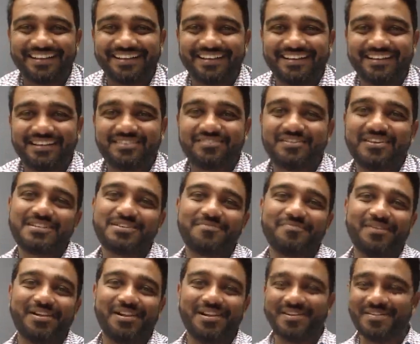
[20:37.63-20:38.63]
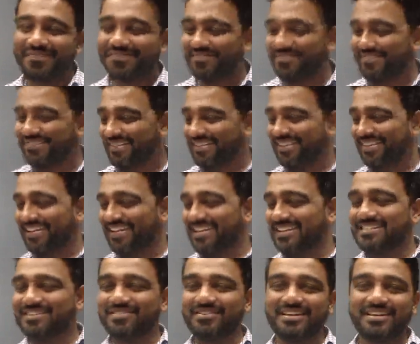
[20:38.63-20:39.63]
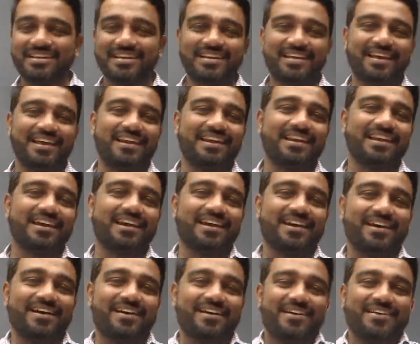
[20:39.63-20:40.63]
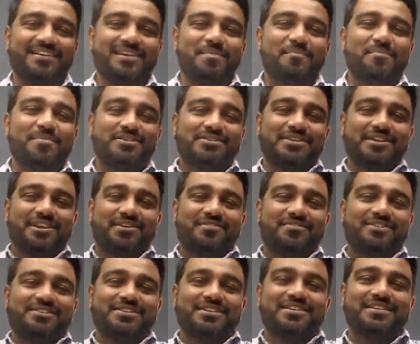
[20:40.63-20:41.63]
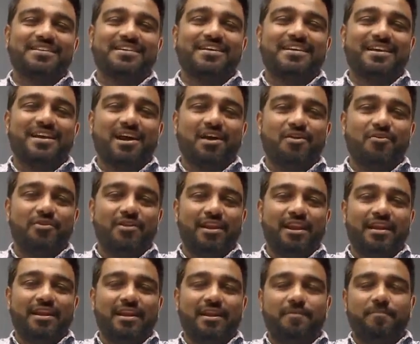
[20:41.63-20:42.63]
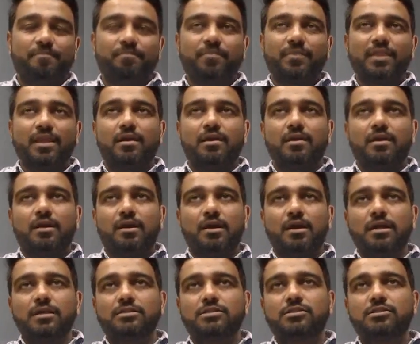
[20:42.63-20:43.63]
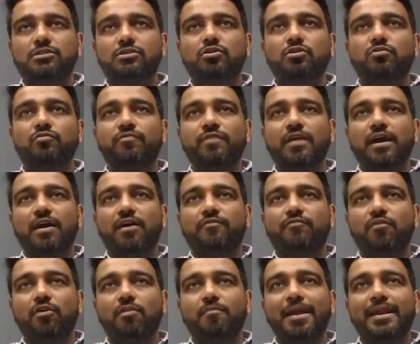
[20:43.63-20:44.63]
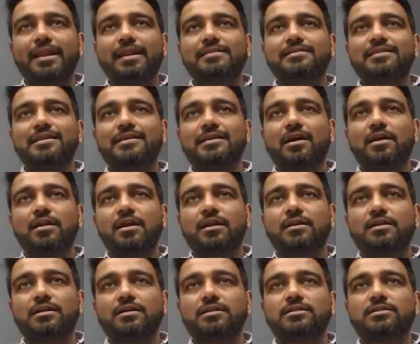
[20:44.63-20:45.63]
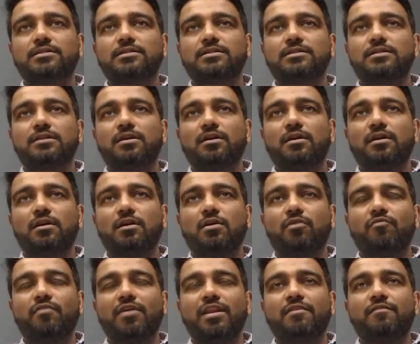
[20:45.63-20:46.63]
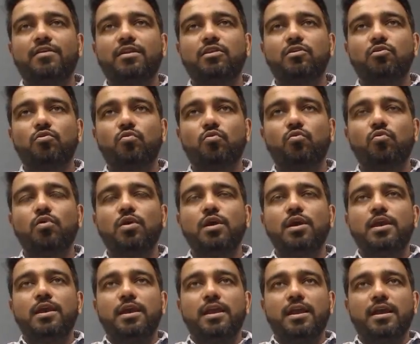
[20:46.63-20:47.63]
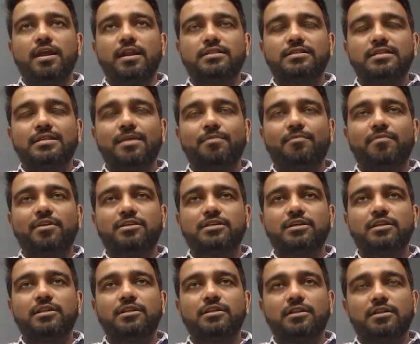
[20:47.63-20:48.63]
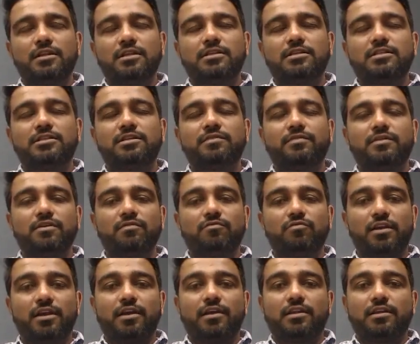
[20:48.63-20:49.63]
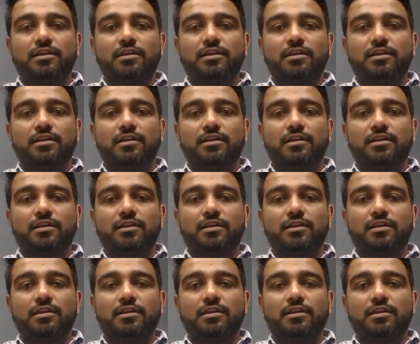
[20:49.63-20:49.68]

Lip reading: It's very simple. Resistivity and temperature equation. How you relate it. For metals and conductors, whenever you increase the temperature, the resistivity would increase.